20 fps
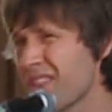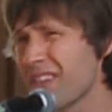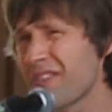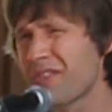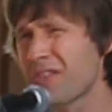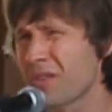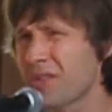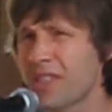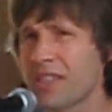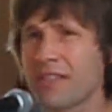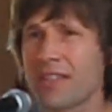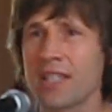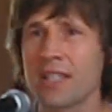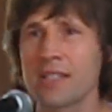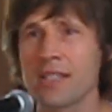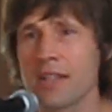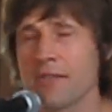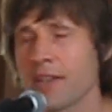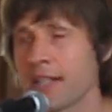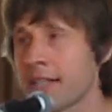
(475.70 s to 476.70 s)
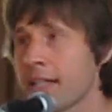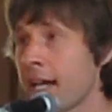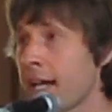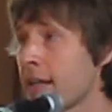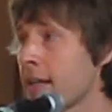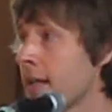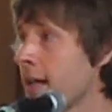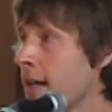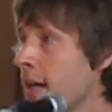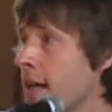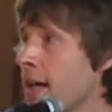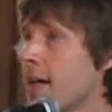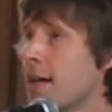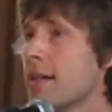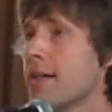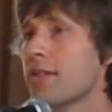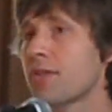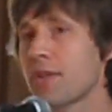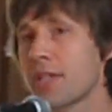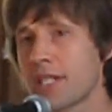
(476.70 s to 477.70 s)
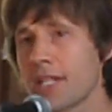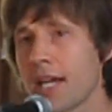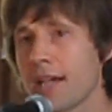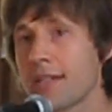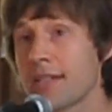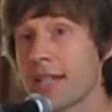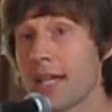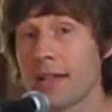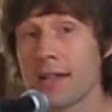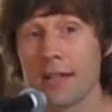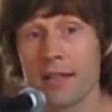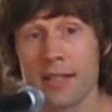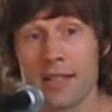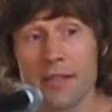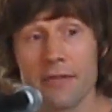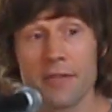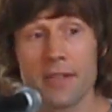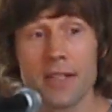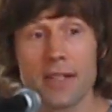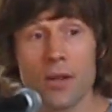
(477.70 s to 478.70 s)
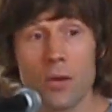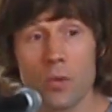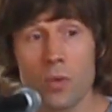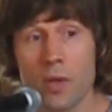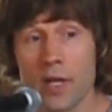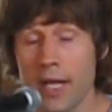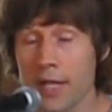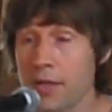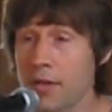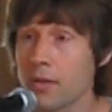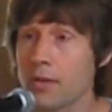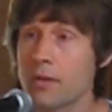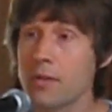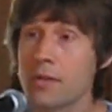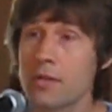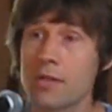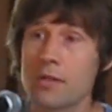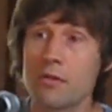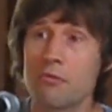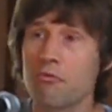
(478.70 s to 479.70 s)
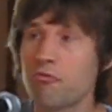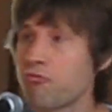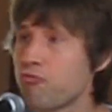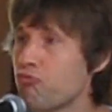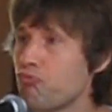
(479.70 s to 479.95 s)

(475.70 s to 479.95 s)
seen Fuel TV and stuff like that. Street skate a little different. What I do is